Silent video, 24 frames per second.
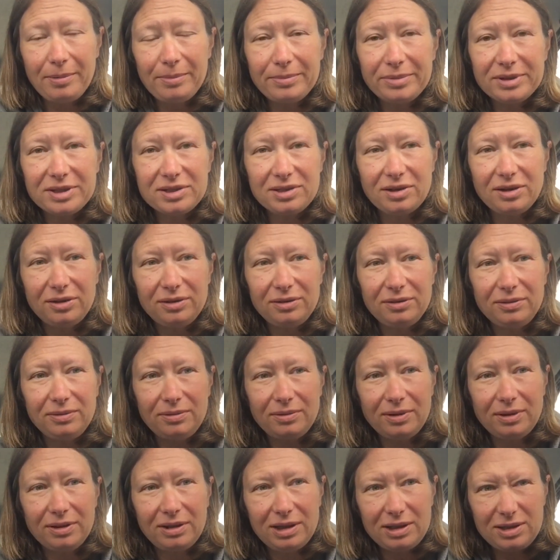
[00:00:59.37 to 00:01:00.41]
So
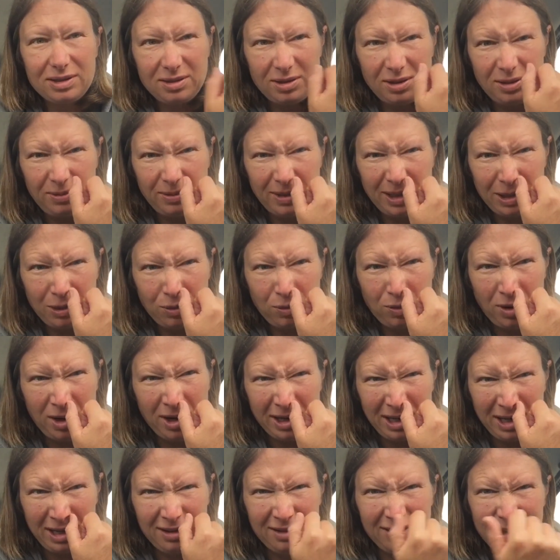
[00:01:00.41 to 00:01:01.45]
there's nowhere
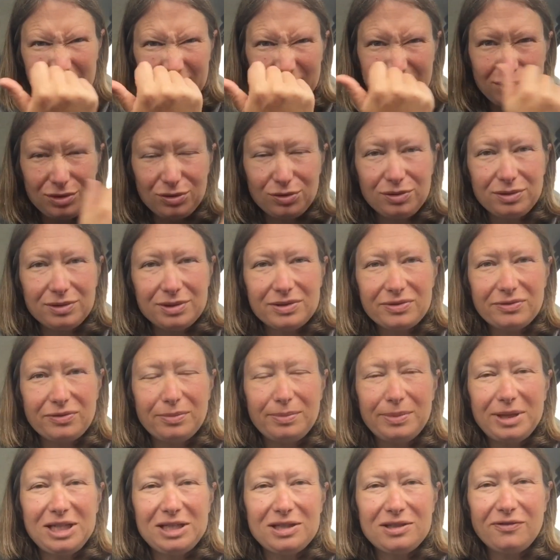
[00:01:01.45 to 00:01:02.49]
quiet indoors for
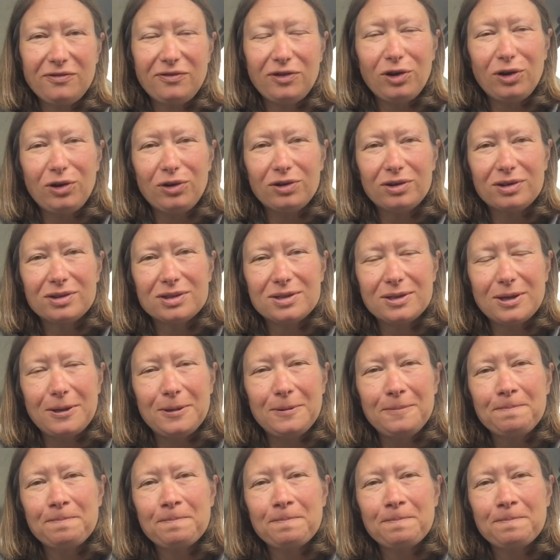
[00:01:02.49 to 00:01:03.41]
me to vlog, so I